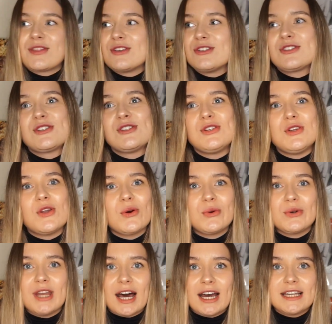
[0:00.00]
there's no
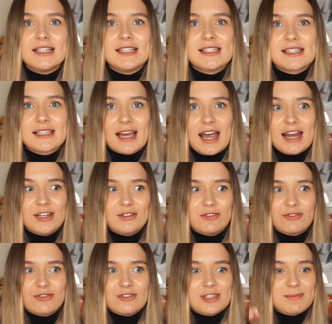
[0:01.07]
nice kind
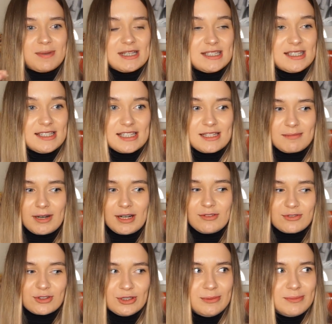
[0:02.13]
of spaces in my
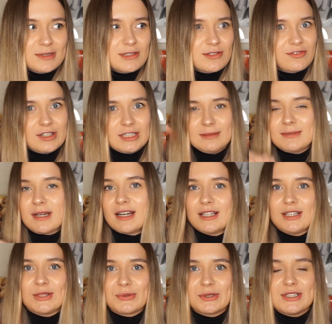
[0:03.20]
room to film, kind
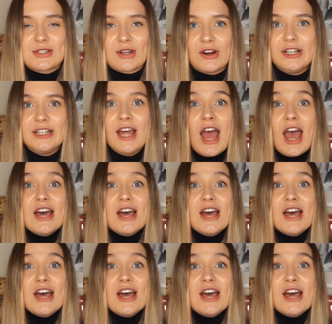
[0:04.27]
of lower down.